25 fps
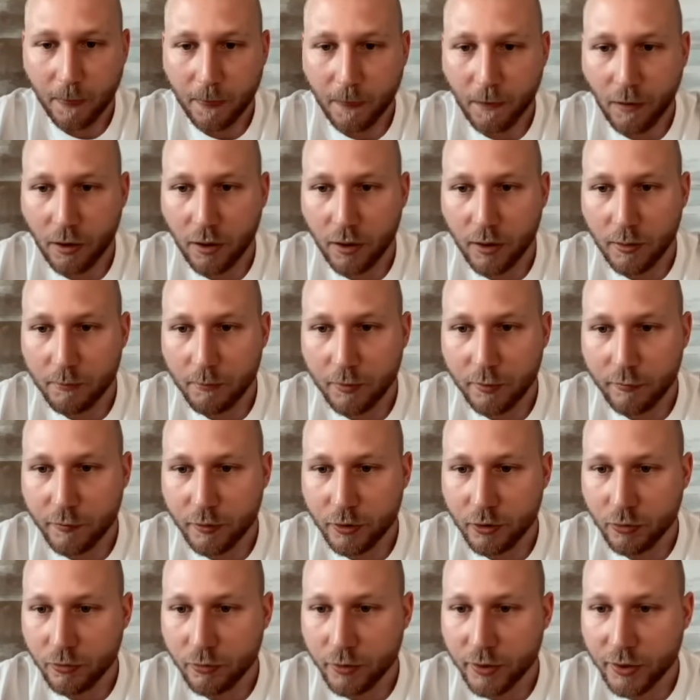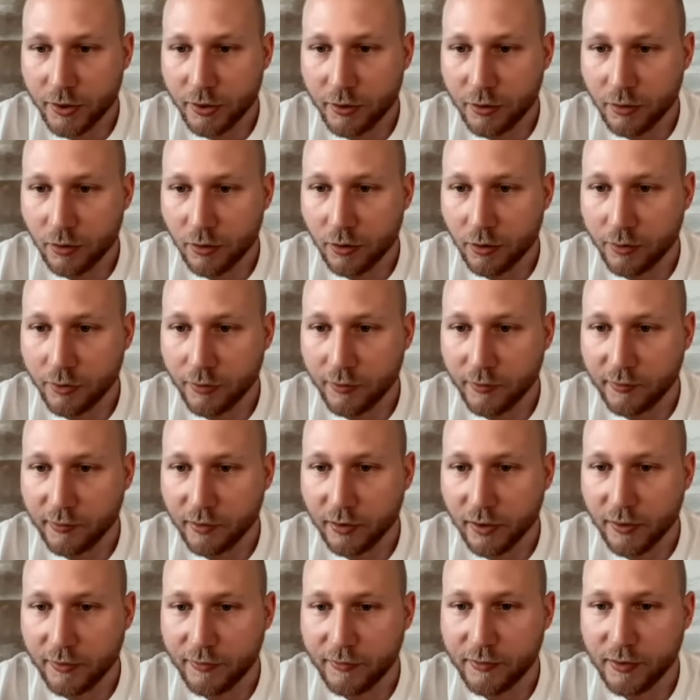If you go here on
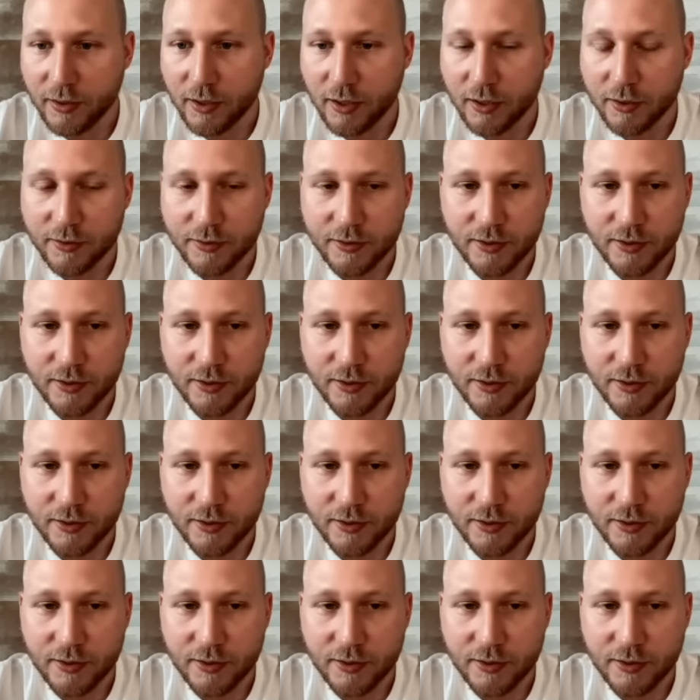Celestia